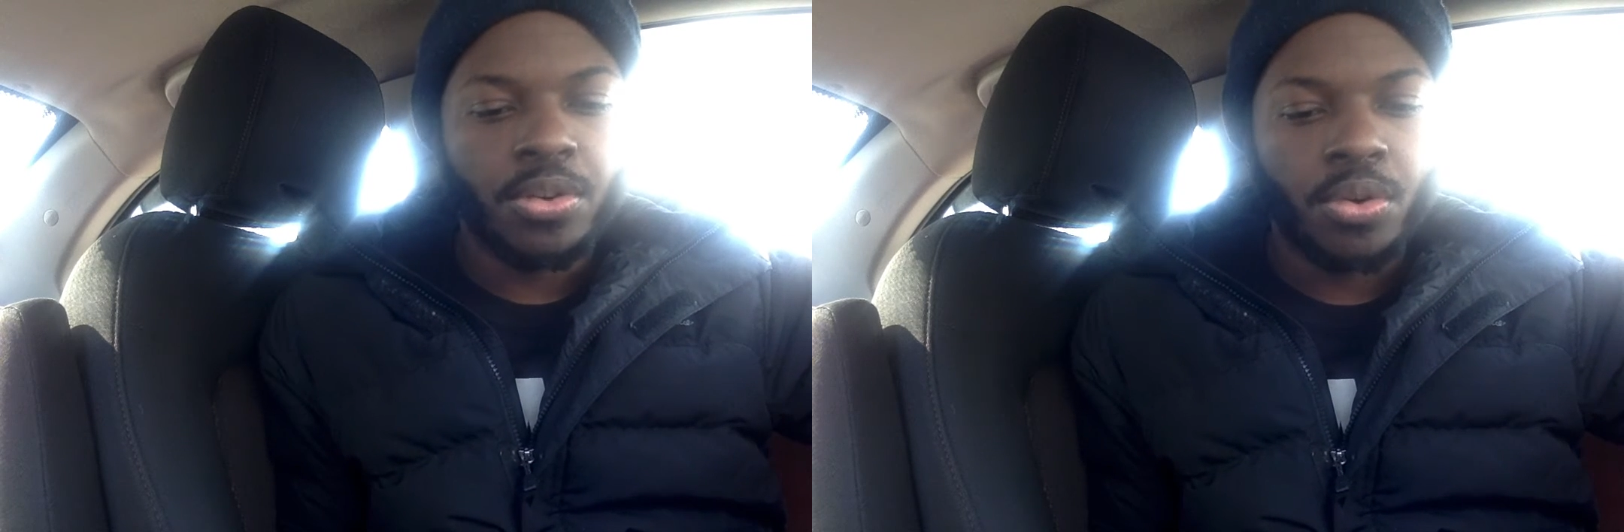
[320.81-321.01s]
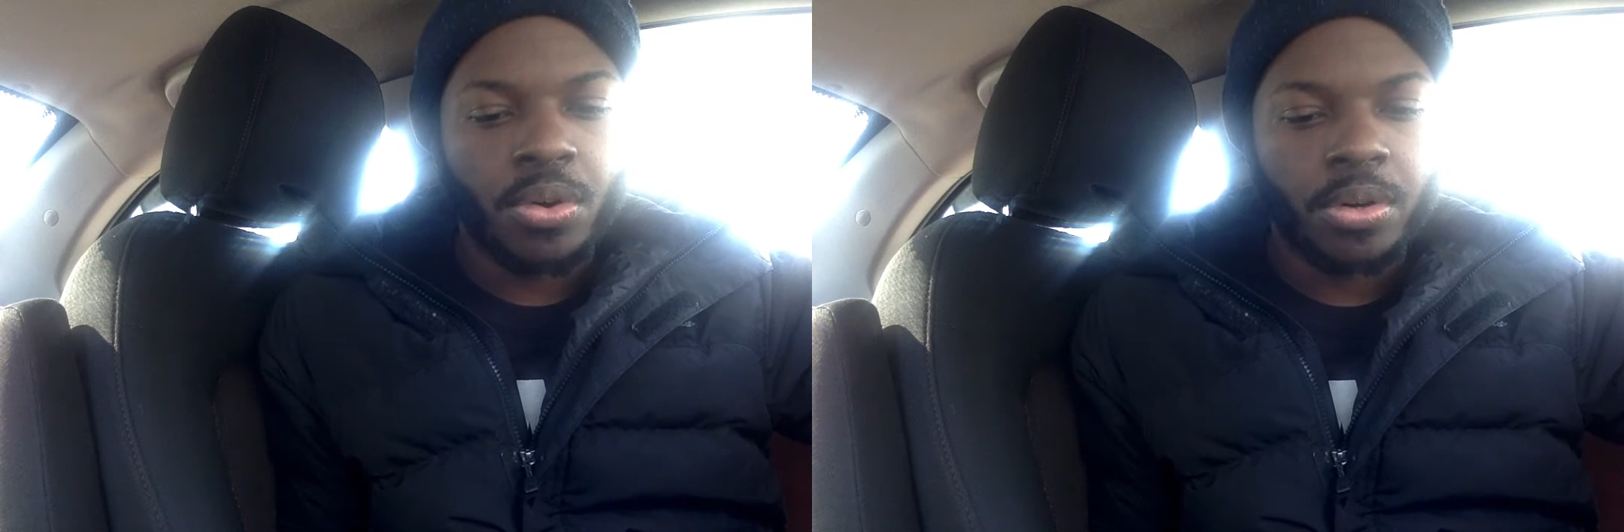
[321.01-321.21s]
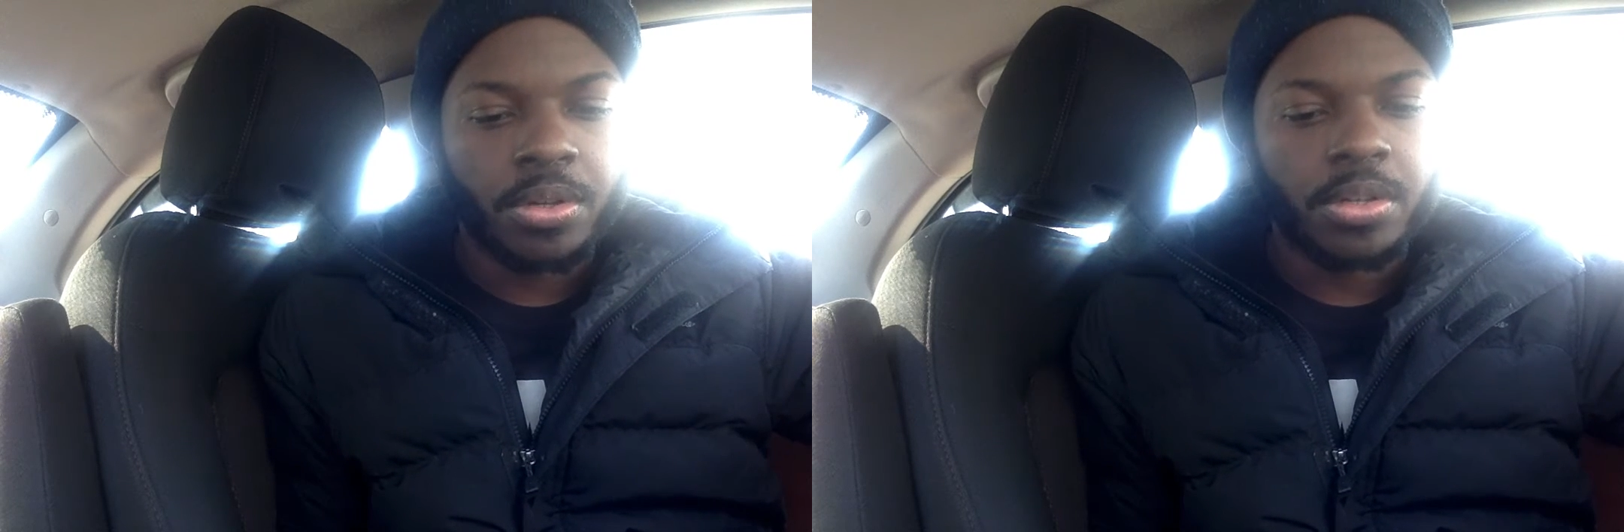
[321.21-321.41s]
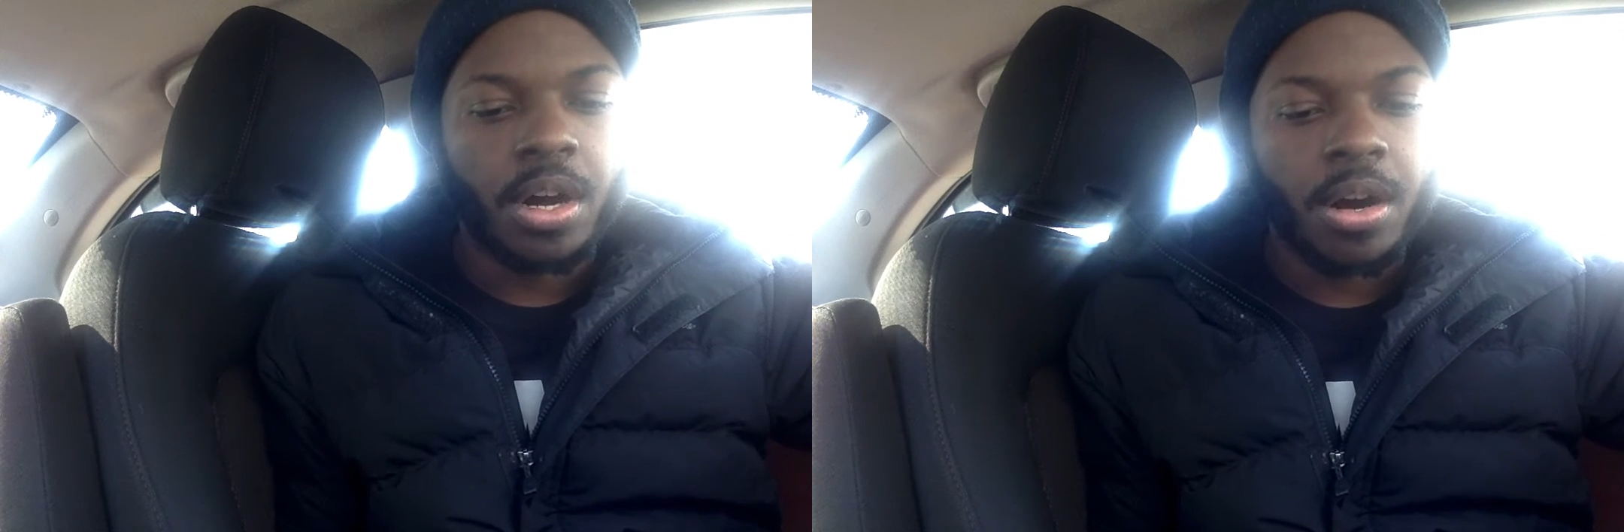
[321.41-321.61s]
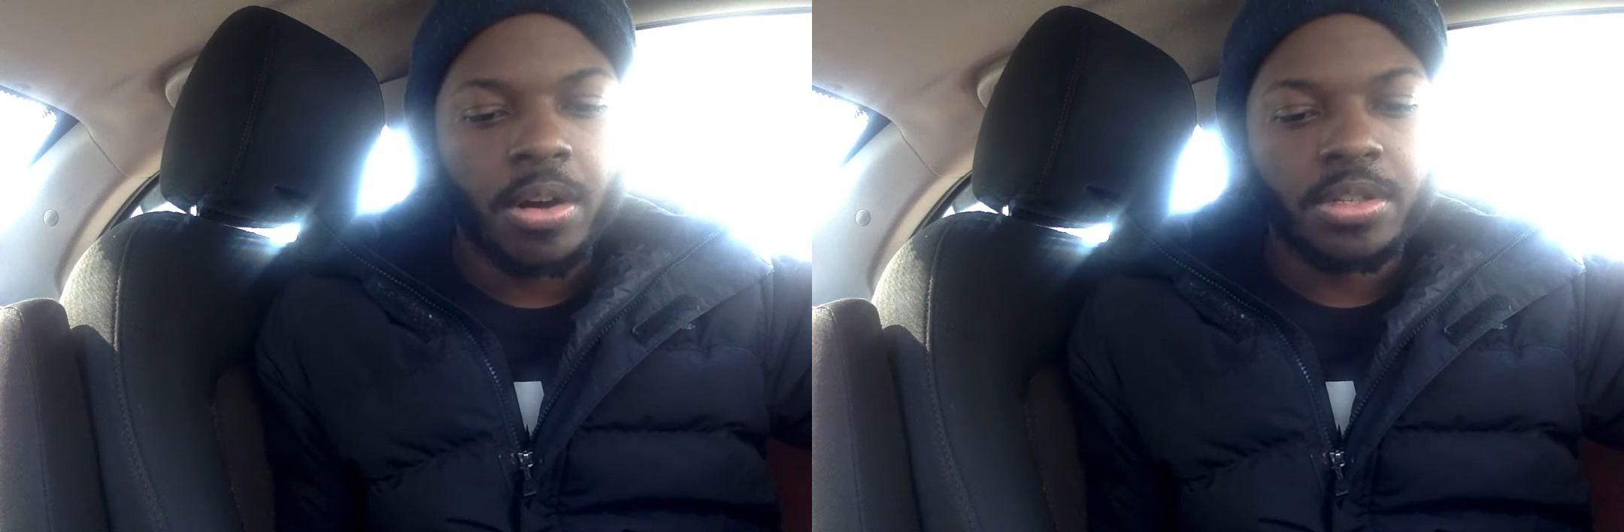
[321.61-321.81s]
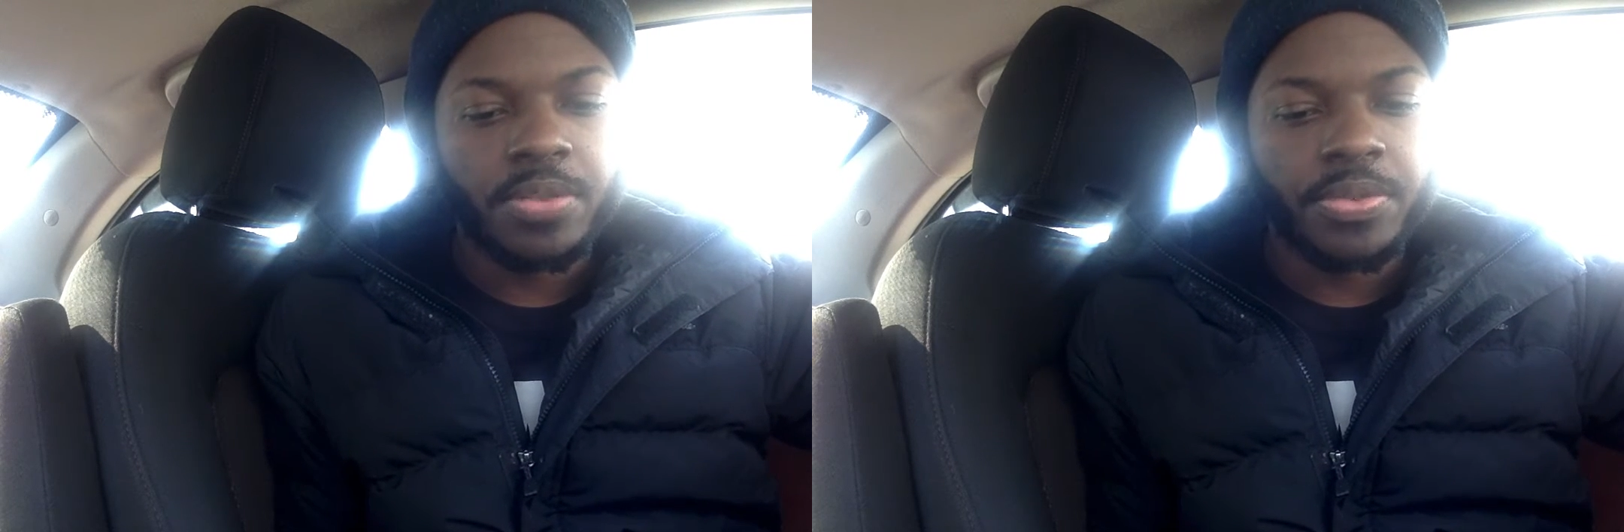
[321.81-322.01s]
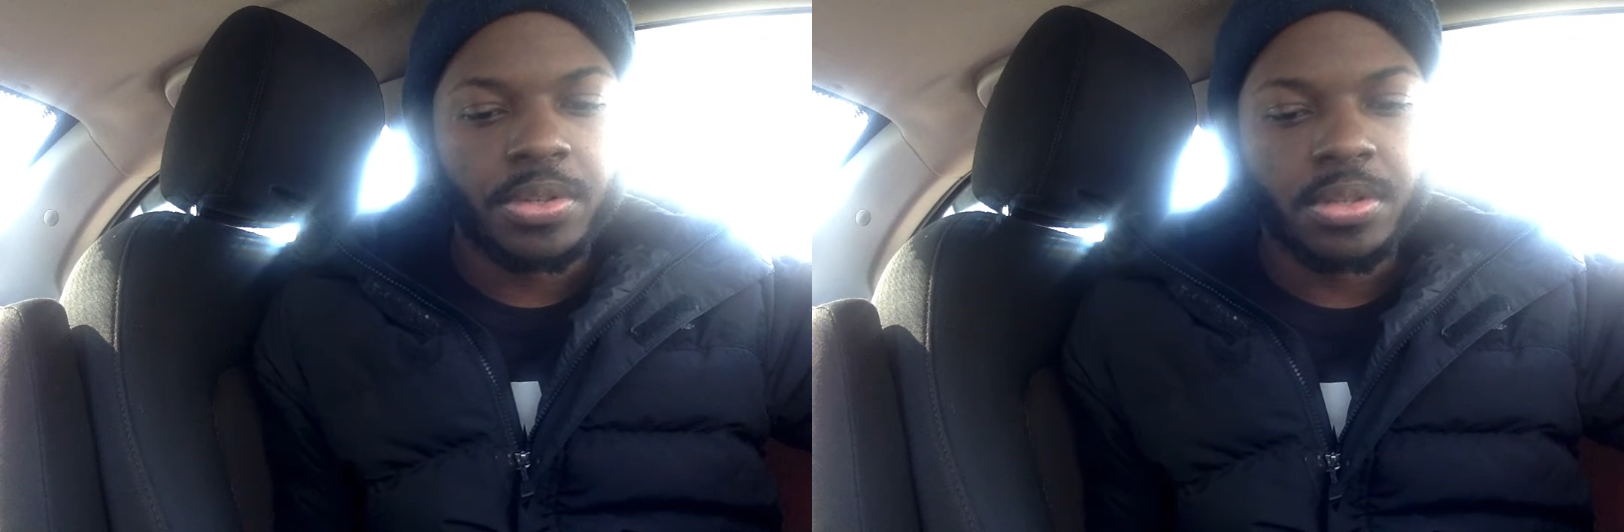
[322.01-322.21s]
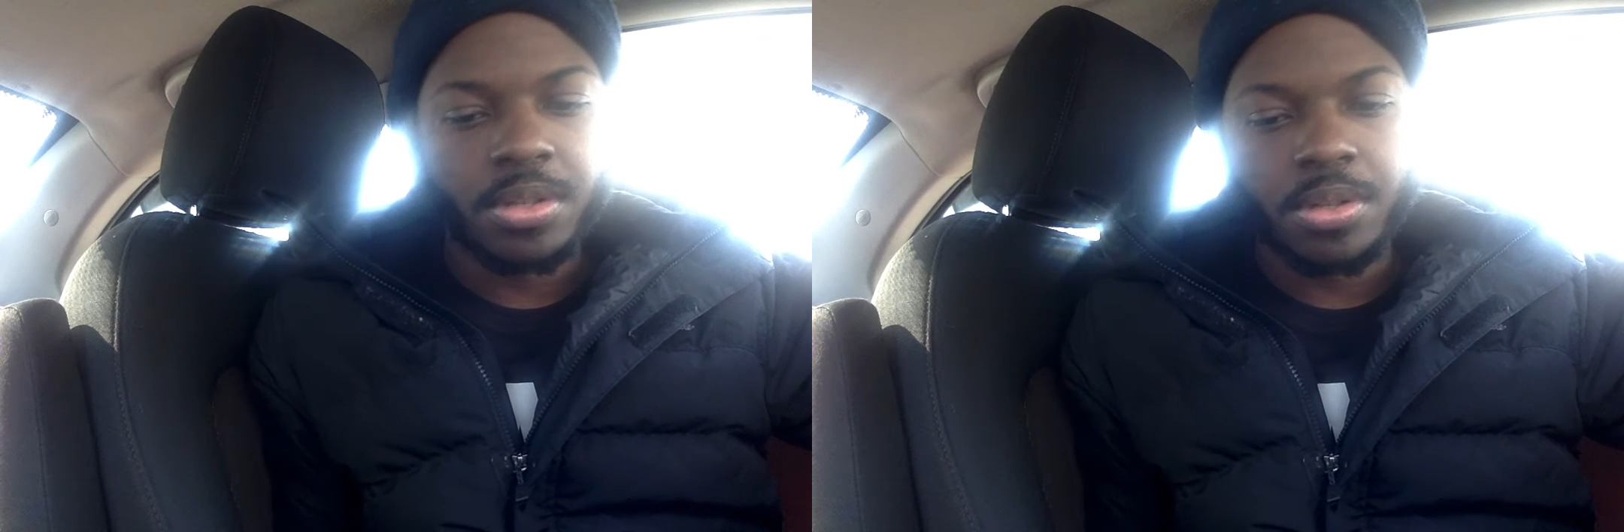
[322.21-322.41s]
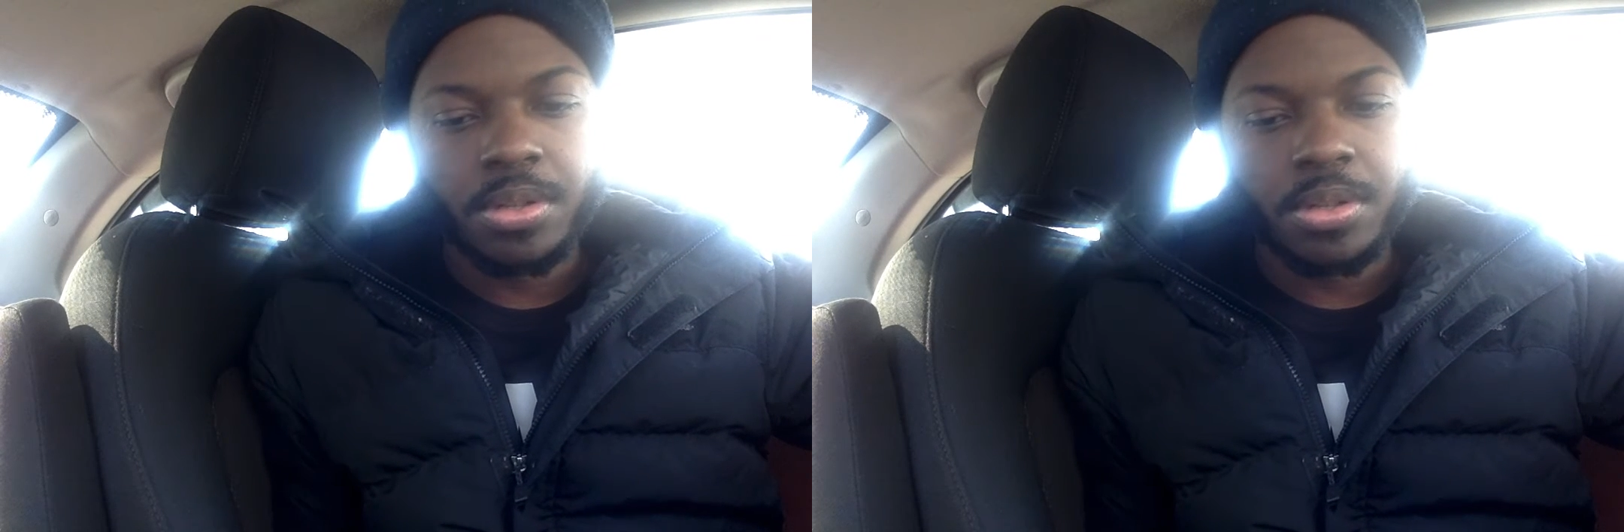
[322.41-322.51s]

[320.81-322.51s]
your cards, if it's